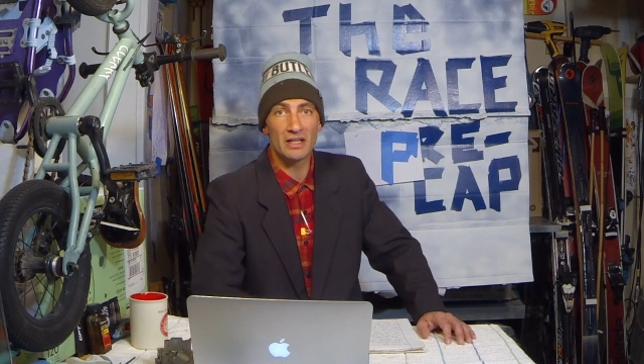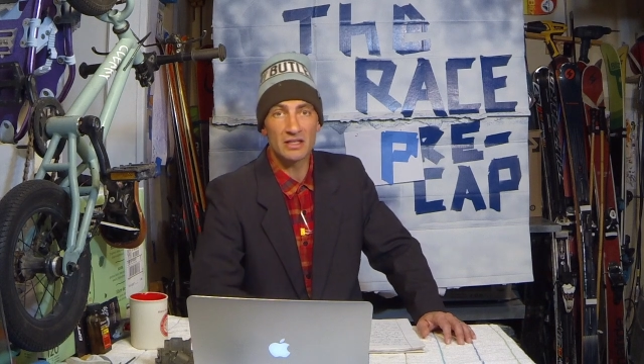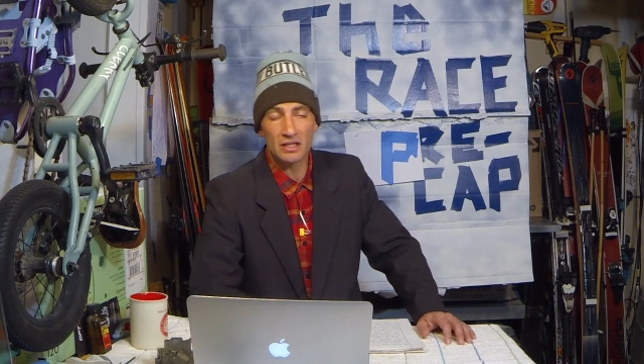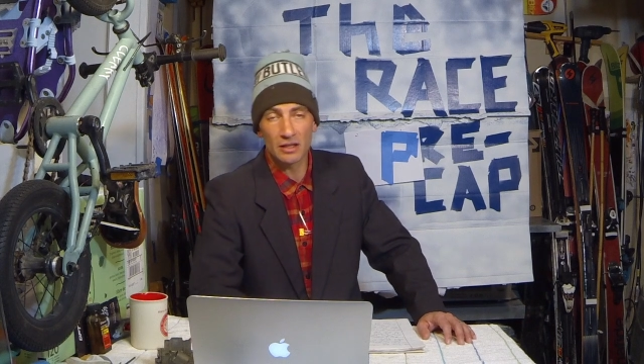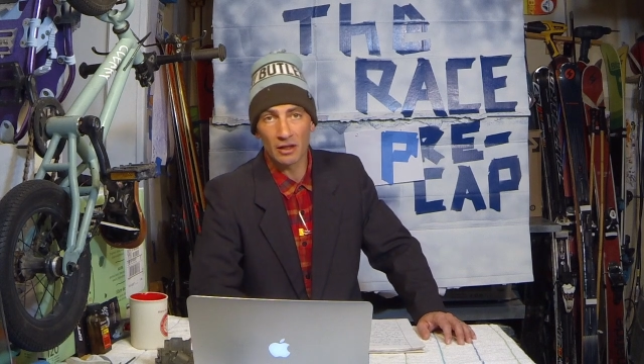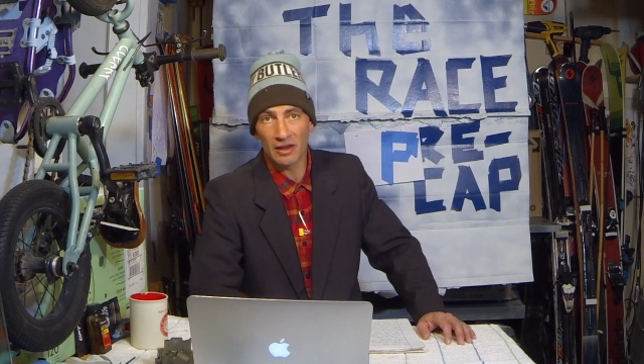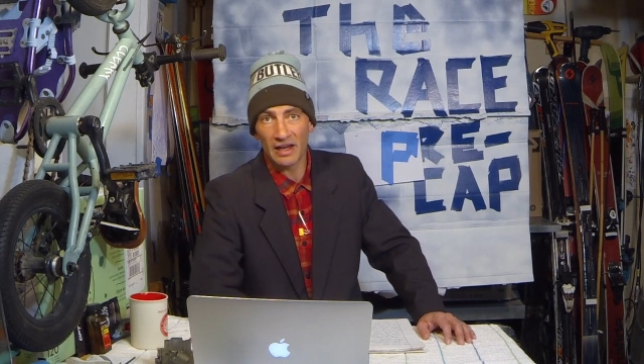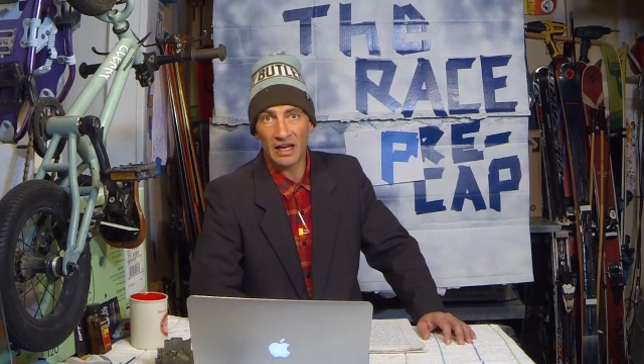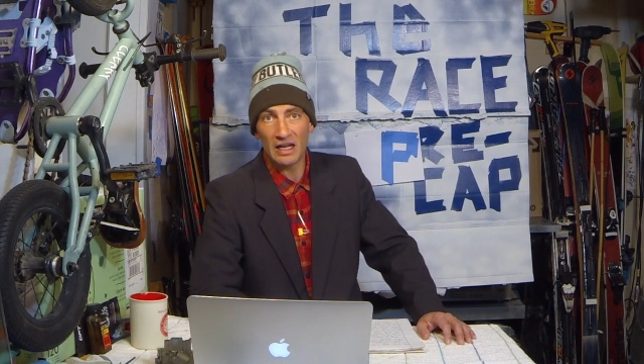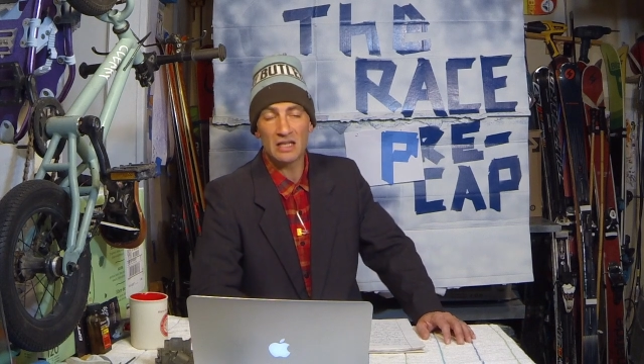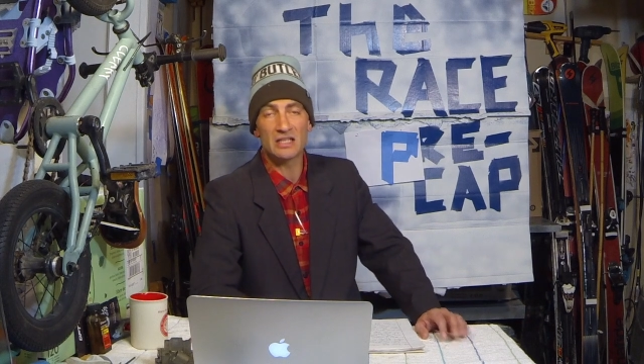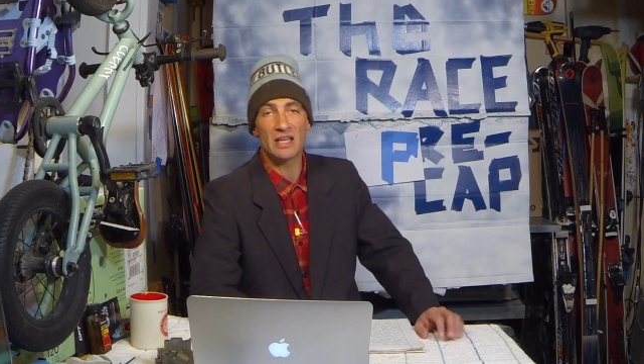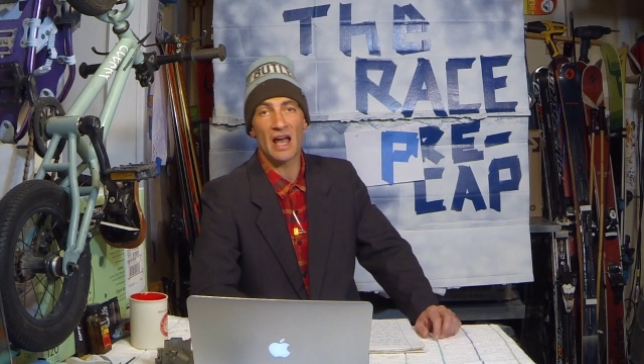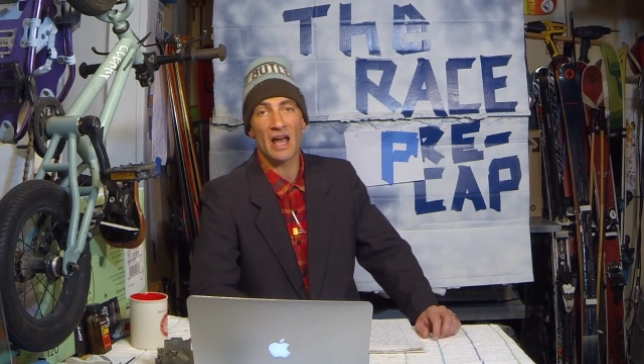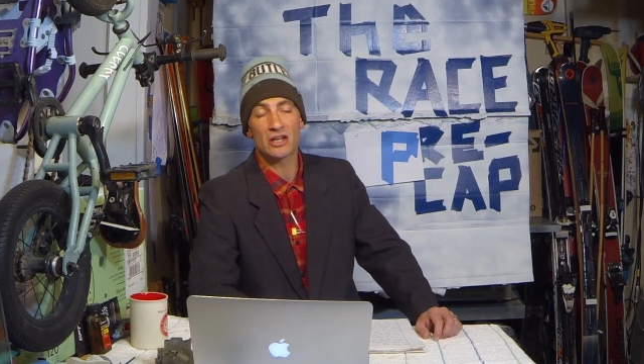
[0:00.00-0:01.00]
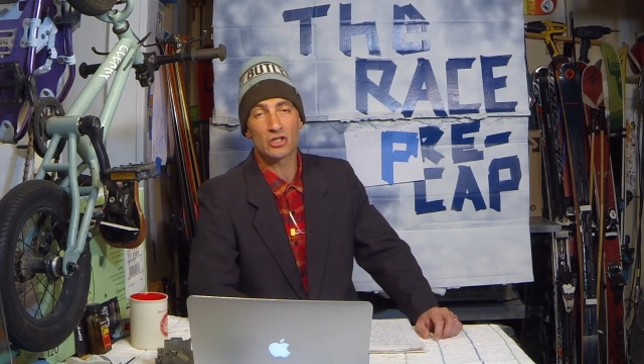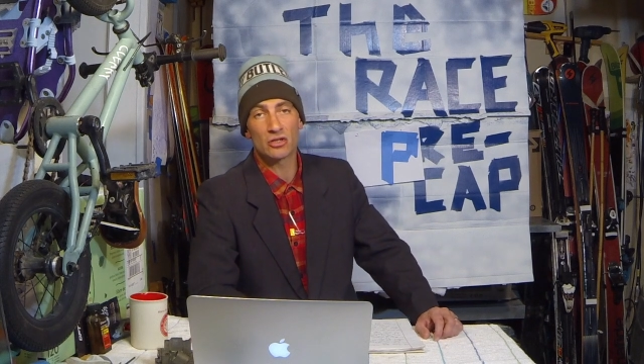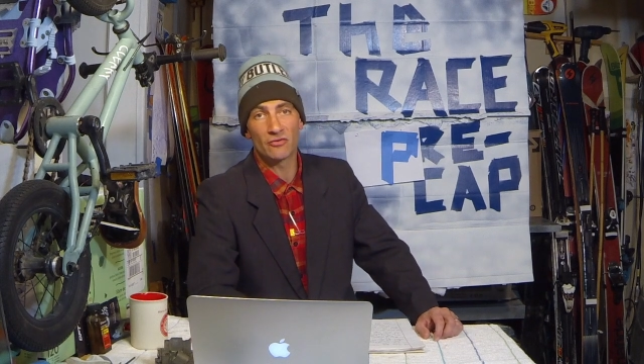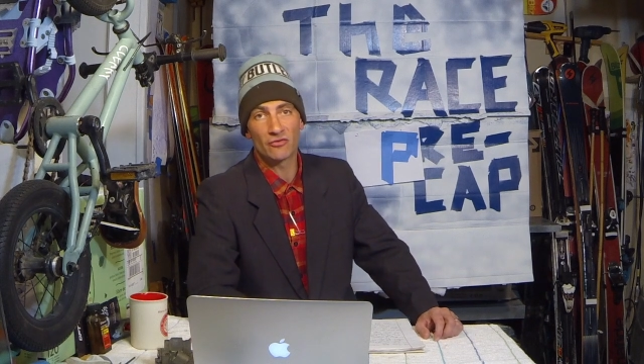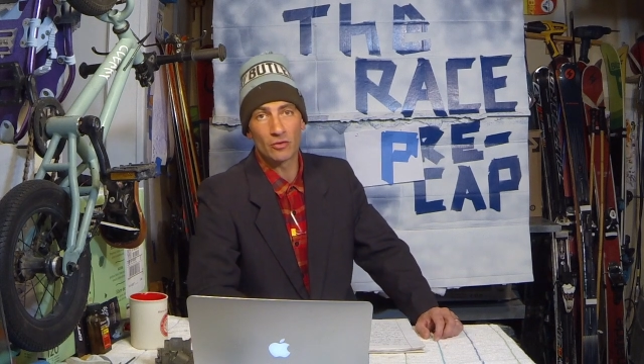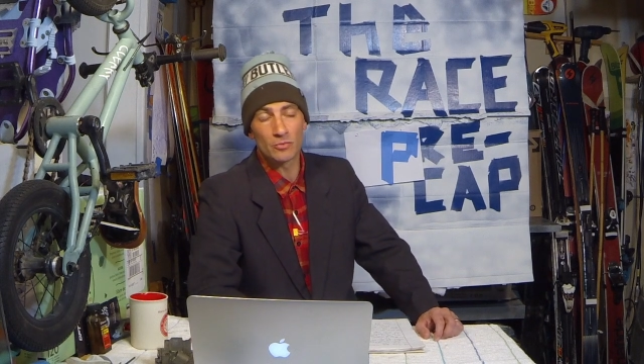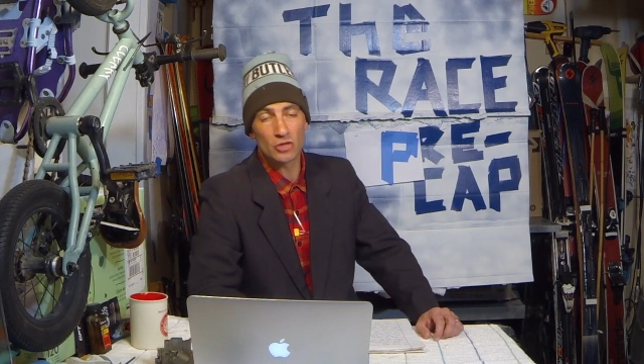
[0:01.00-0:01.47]
into the ladies'
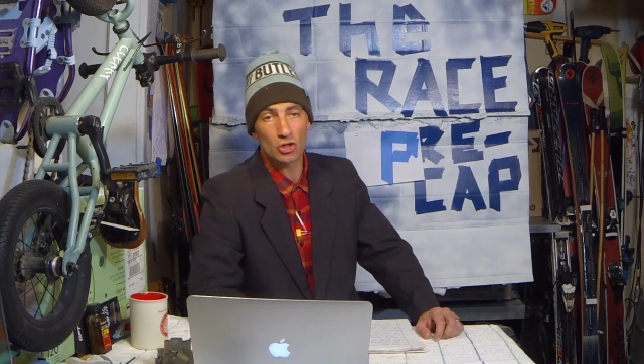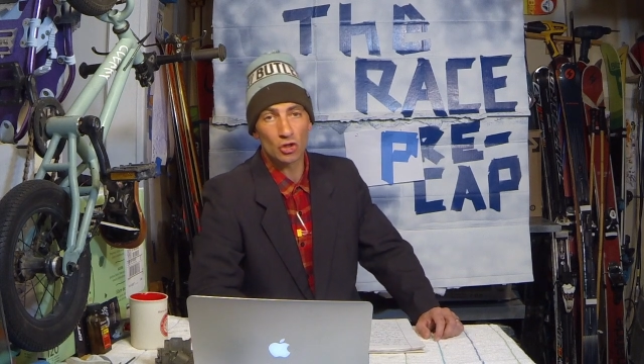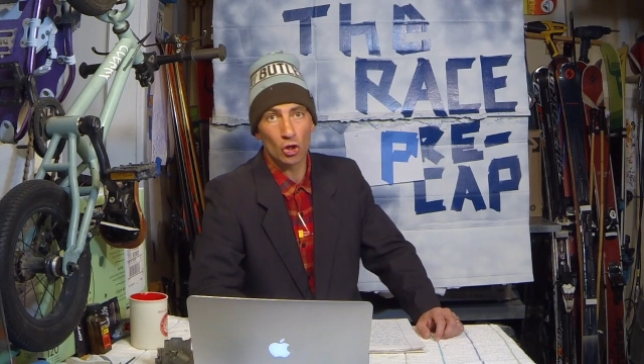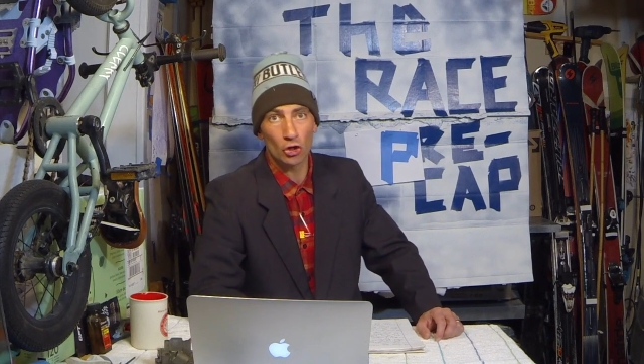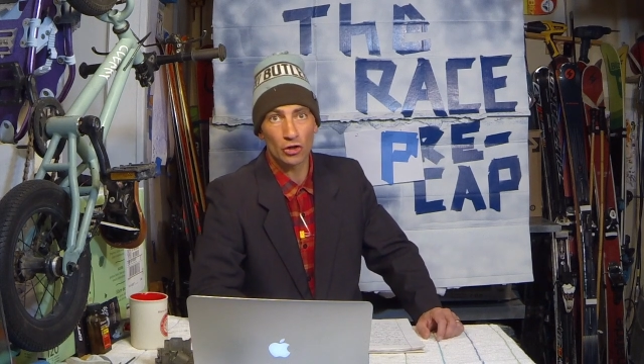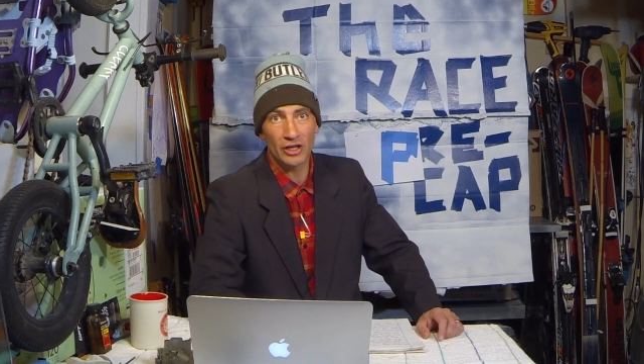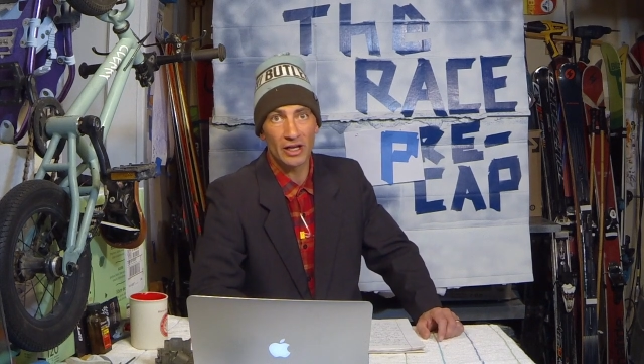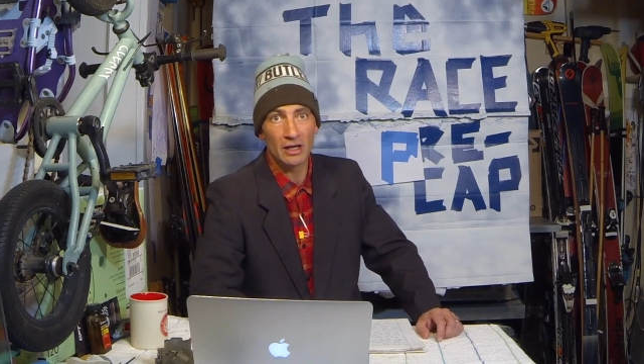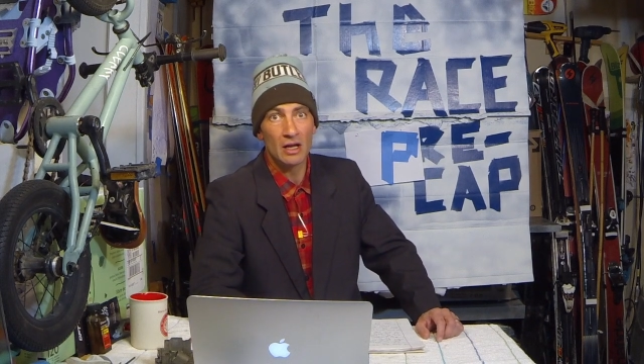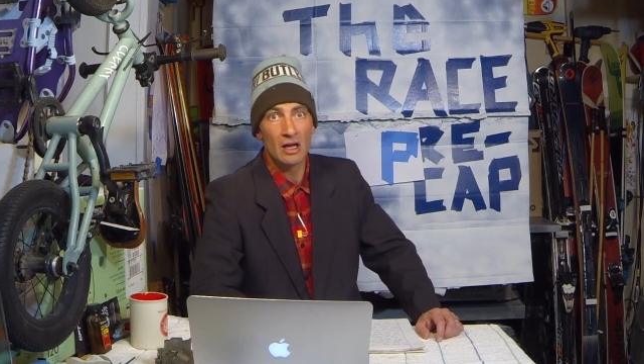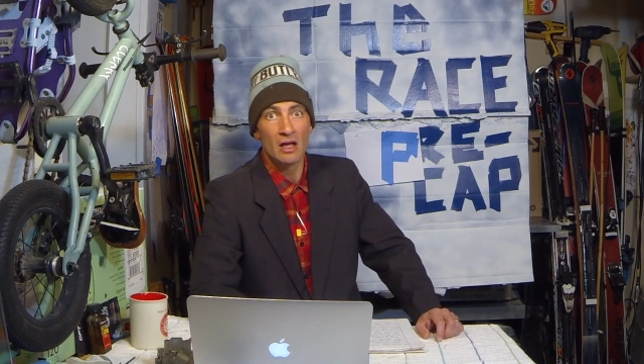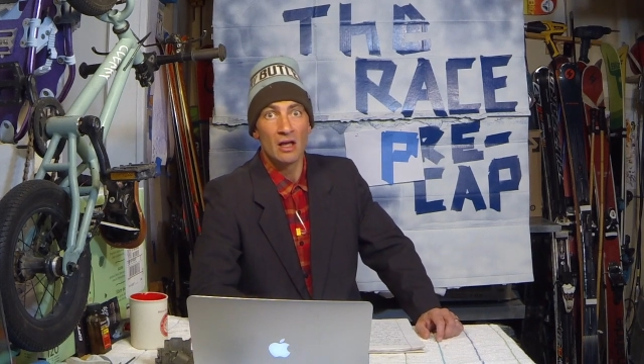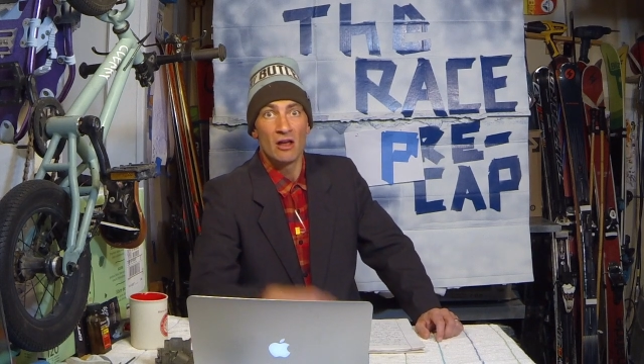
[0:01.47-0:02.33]
action from Solden.